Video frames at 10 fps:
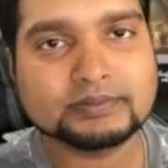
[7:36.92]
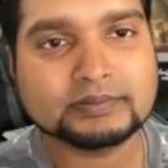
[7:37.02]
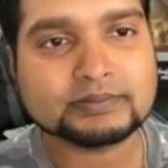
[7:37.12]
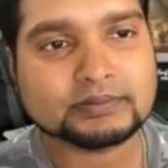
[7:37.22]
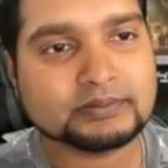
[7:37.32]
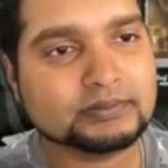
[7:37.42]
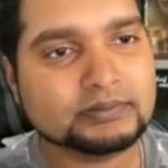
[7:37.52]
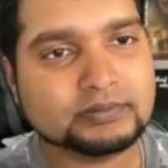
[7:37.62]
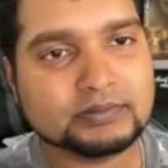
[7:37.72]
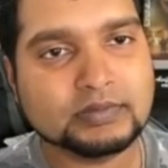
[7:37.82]

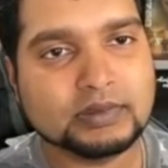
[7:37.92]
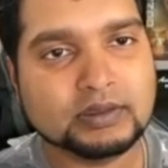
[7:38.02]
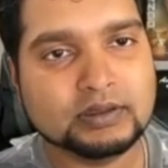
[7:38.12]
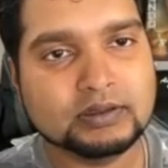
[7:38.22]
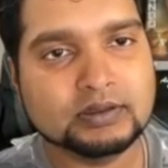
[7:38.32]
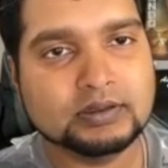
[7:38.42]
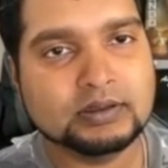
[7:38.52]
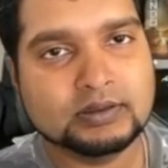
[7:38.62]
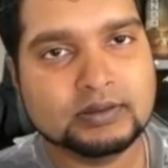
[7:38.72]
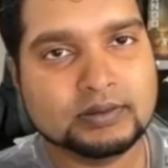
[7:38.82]

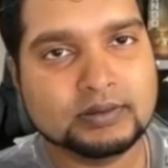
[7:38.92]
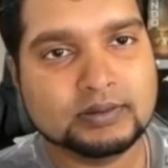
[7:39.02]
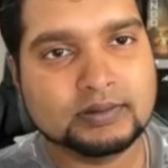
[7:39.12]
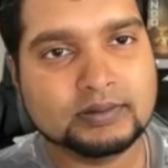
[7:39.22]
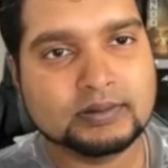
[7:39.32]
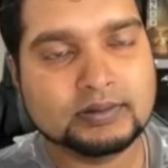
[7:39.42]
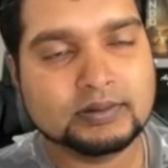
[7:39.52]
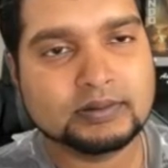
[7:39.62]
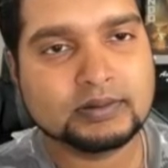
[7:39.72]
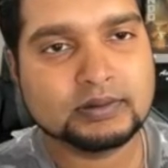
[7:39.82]

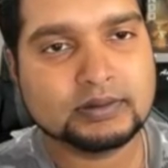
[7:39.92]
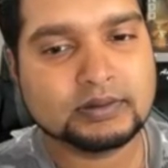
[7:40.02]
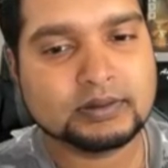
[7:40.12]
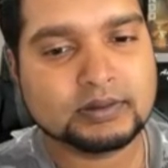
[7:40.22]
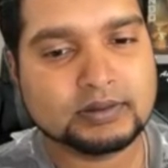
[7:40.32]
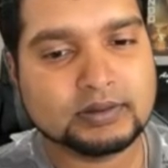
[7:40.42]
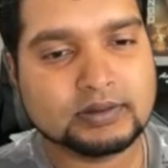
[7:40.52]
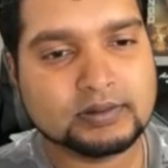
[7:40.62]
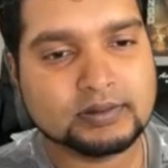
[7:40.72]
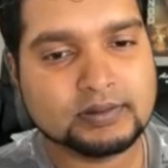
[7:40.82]

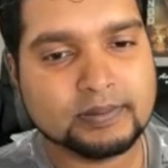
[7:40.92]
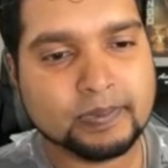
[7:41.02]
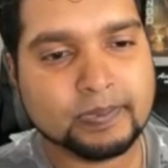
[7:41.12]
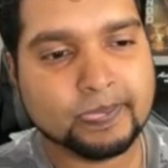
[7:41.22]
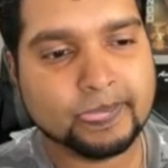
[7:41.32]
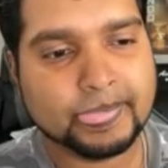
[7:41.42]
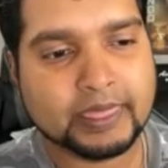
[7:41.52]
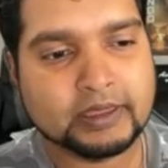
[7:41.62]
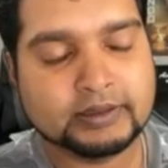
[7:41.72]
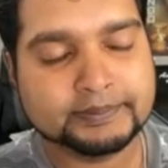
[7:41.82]

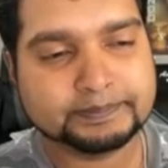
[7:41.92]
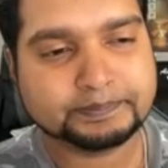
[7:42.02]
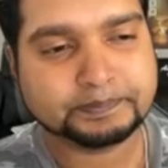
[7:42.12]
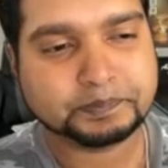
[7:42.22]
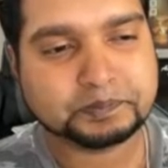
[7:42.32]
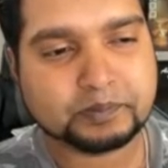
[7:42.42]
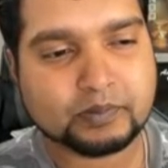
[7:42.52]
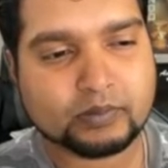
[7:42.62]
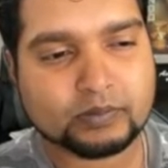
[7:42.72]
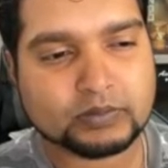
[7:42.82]

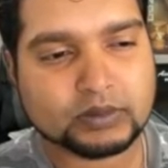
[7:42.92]
(silent)